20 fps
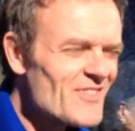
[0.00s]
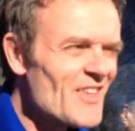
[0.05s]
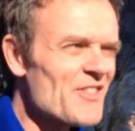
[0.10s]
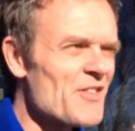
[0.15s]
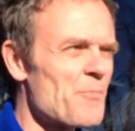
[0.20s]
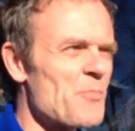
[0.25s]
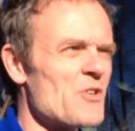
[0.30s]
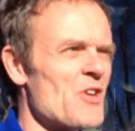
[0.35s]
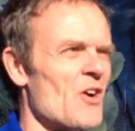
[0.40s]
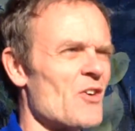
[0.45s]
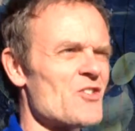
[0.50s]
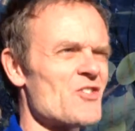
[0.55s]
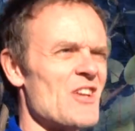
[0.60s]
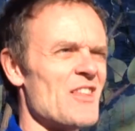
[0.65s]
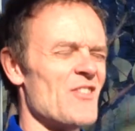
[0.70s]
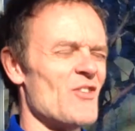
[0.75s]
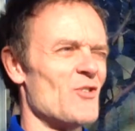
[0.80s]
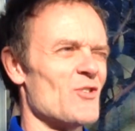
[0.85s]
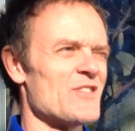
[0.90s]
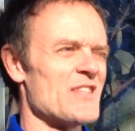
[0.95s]
the production
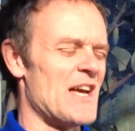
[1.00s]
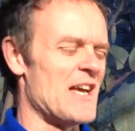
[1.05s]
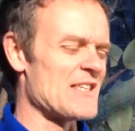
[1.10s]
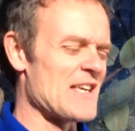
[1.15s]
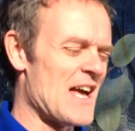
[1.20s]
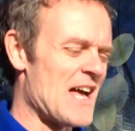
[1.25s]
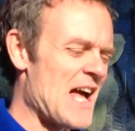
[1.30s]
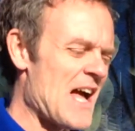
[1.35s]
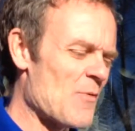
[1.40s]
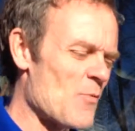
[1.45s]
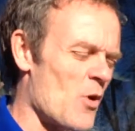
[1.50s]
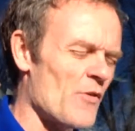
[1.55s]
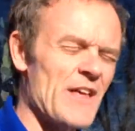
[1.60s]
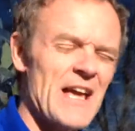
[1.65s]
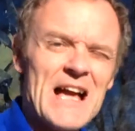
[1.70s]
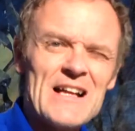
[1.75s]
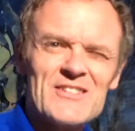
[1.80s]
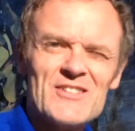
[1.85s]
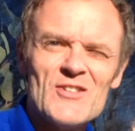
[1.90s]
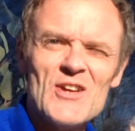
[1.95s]
in those days and what they
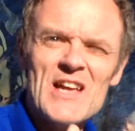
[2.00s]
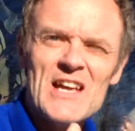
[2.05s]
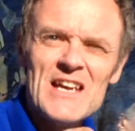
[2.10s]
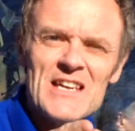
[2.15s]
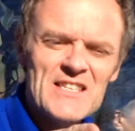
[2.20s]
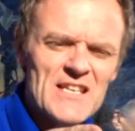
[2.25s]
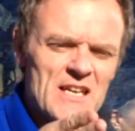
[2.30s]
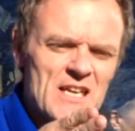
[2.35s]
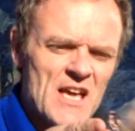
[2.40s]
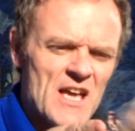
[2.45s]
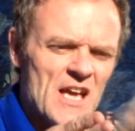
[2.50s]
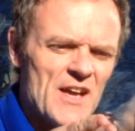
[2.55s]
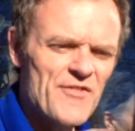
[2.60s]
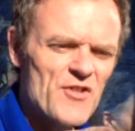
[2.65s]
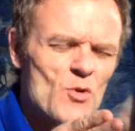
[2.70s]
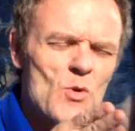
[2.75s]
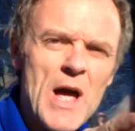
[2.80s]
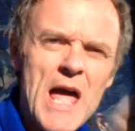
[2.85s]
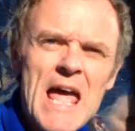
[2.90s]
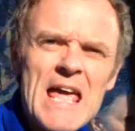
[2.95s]
had to. You see, if
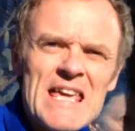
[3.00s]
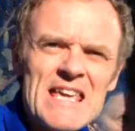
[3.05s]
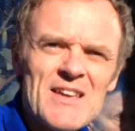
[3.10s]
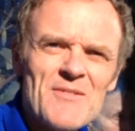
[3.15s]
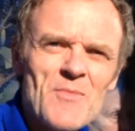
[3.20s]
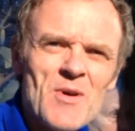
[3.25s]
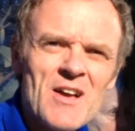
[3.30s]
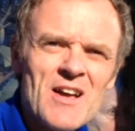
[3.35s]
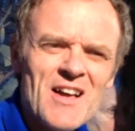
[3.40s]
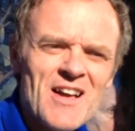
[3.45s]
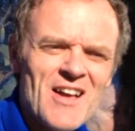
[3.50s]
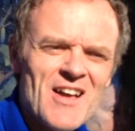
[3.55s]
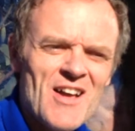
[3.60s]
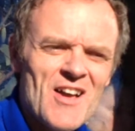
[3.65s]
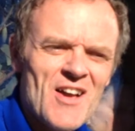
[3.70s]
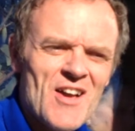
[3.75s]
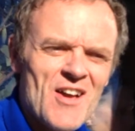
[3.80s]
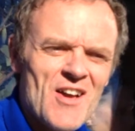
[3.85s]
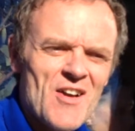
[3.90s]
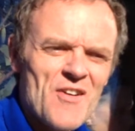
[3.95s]
you aim
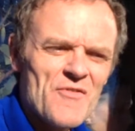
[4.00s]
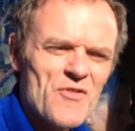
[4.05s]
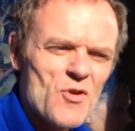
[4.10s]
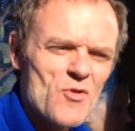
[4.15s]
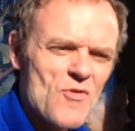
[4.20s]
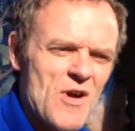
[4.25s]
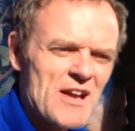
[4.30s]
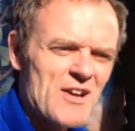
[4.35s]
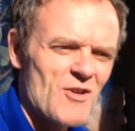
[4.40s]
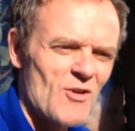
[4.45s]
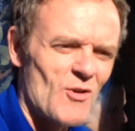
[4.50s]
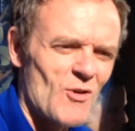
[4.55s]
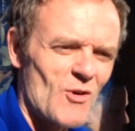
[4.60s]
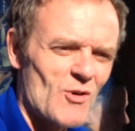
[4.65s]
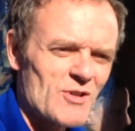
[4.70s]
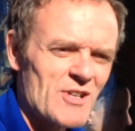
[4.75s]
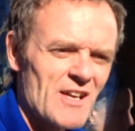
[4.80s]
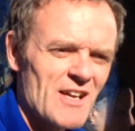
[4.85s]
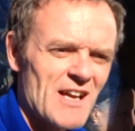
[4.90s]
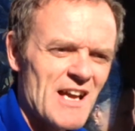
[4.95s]
for a record,
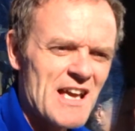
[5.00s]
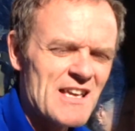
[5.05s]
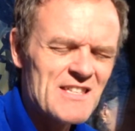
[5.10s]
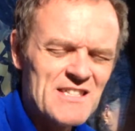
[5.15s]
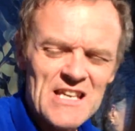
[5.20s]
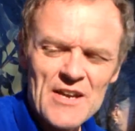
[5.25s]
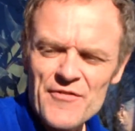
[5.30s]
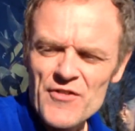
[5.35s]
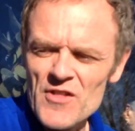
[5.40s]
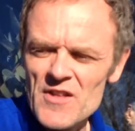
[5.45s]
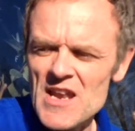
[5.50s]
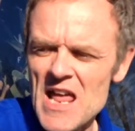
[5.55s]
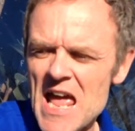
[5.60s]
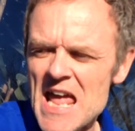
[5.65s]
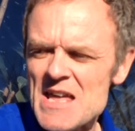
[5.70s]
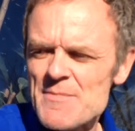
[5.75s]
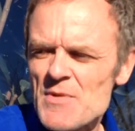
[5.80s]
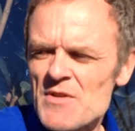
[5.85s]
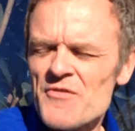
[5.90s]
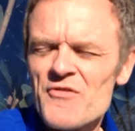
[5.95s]
it's different than
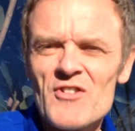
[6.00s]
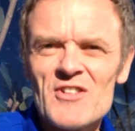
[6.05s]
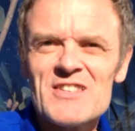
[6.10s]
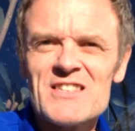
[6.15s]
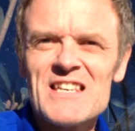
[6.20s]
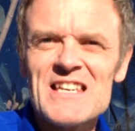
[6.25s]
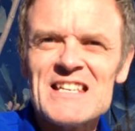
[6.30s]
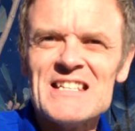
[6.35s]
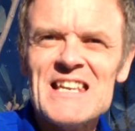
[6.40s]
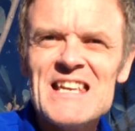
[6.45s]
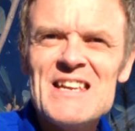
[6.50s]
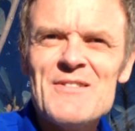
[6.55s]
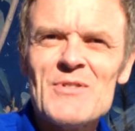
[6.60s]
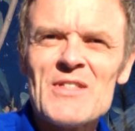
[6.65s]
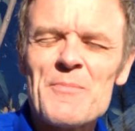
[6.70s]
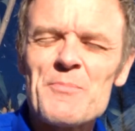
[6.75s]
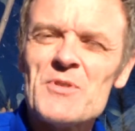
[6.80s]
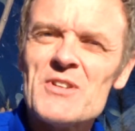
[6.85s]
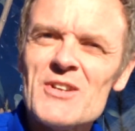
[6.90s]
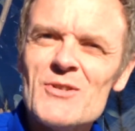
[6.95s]
aiming for a CD when
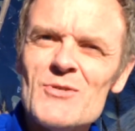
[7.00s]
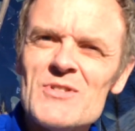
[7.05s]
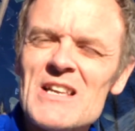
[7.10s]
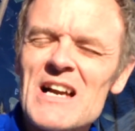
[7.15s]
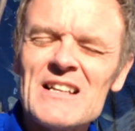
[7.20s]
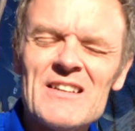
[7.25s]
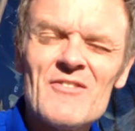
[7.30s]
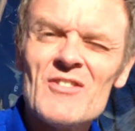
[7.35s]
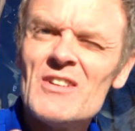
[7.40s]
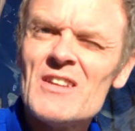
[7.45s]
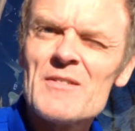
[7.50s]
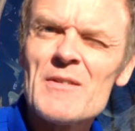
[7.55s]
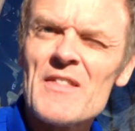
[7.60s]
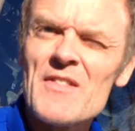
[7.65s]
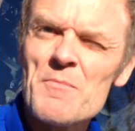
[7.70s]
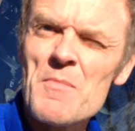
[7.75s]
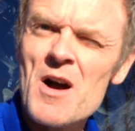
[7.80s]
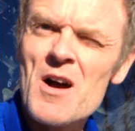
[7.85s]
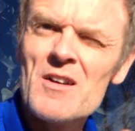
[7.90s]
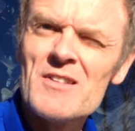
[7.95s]
the producer. I didn't realise that
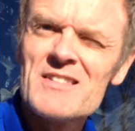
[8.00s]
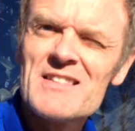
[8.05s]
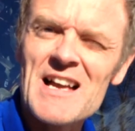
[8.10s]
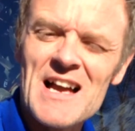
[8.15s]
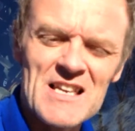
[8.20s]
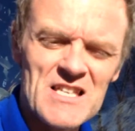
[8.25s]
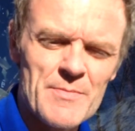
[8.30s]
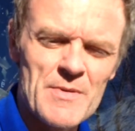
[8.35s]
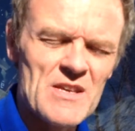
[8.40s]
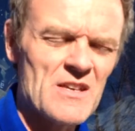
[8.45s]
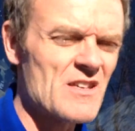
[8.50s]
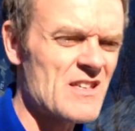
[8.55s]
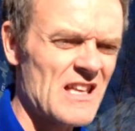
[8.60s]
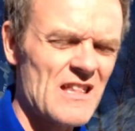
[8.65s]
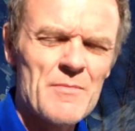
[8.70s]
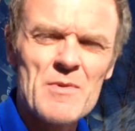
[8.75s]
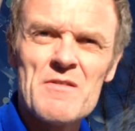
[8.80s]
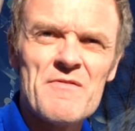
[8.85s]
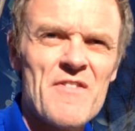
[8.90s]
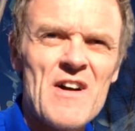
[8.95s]
the master has to be. It's
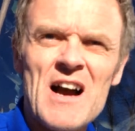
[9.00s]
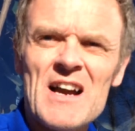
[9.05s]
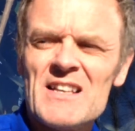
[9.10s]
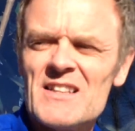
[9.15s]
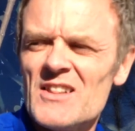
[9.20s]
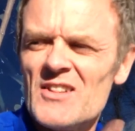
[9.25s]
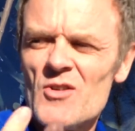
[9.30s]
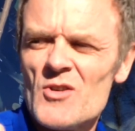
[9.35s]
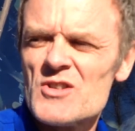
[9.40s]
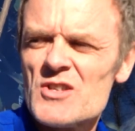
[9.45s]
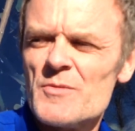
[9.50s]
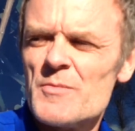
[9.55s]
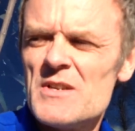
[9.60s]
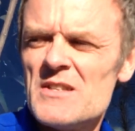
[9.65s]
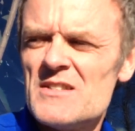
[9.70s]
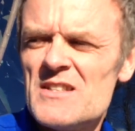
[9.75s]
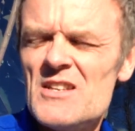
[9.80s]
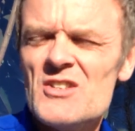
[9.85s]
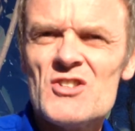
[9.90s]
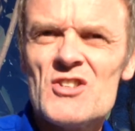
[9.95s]
either going to be vinyl or it's going to
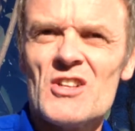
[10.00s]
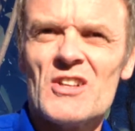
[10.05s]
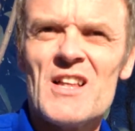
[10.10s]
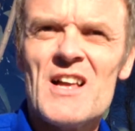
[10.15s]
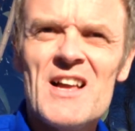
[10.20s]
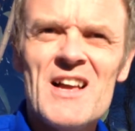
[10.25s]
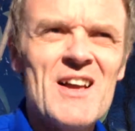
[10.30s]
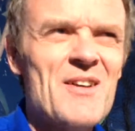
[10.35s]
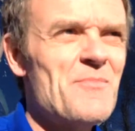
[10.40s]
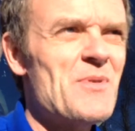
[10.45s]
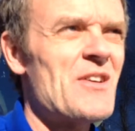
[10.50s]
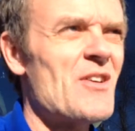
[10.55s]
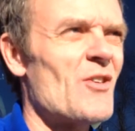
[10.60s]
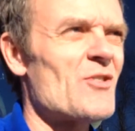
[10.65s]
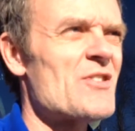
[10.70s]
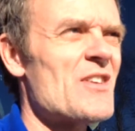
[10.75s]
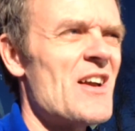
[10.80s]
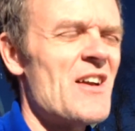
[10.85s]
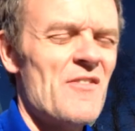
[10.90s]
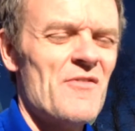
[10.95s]
be digital
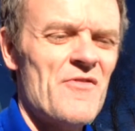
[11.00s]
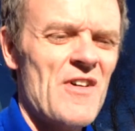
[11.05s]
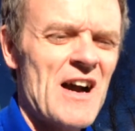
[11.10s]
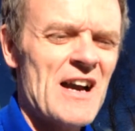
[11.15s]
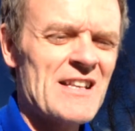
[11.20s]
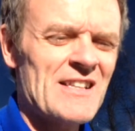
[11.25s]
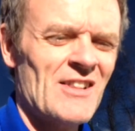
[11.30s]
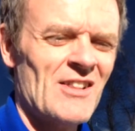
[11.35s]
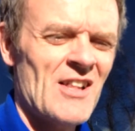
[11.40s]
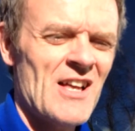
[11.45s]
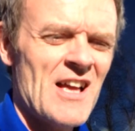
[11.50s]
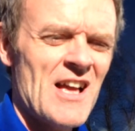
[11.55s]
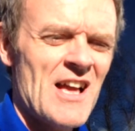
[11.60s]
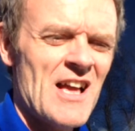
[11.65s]
because vinyl